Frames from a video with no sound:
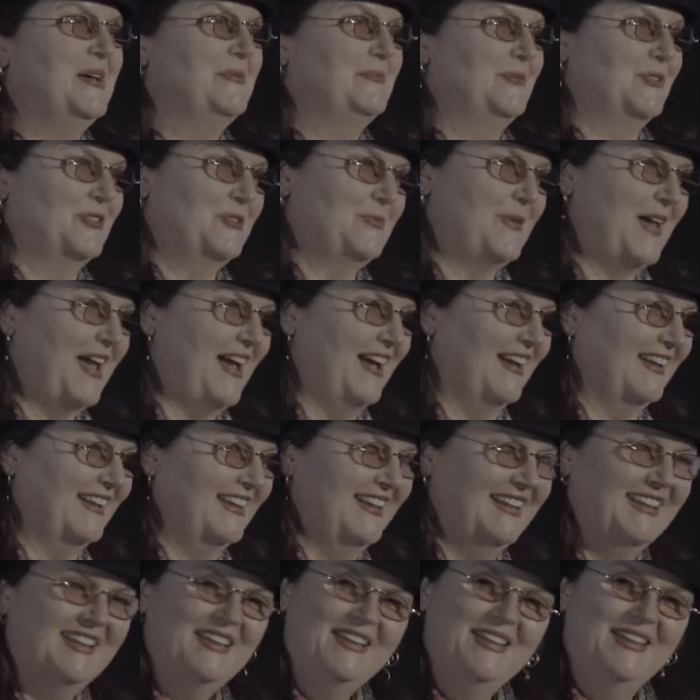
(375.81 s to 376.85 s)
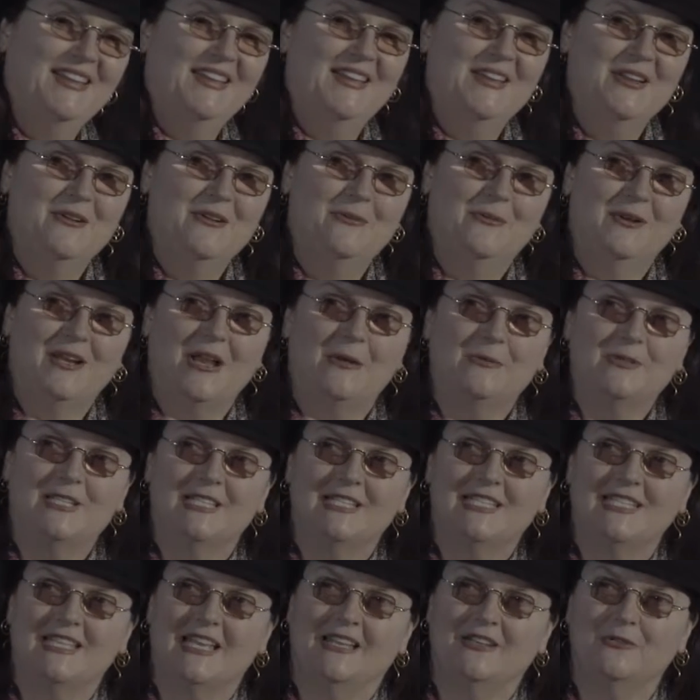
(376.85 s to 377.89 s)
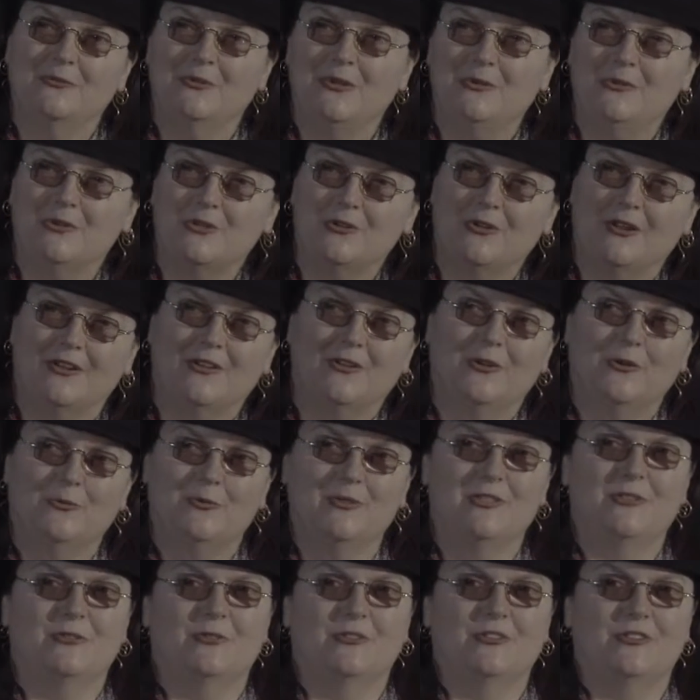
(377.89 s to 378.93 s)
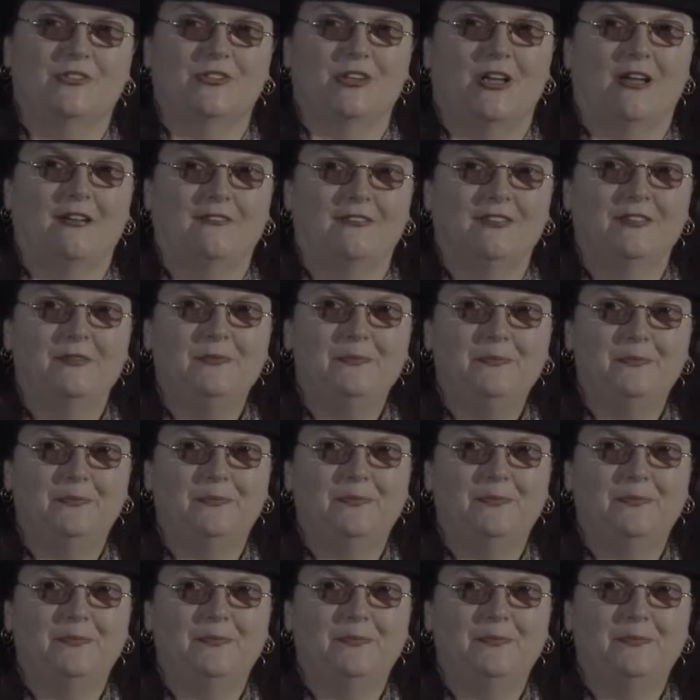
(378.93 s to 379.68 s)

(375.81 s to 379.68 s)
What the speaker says: Push back. When I was at Sun and we were trying to open source Java,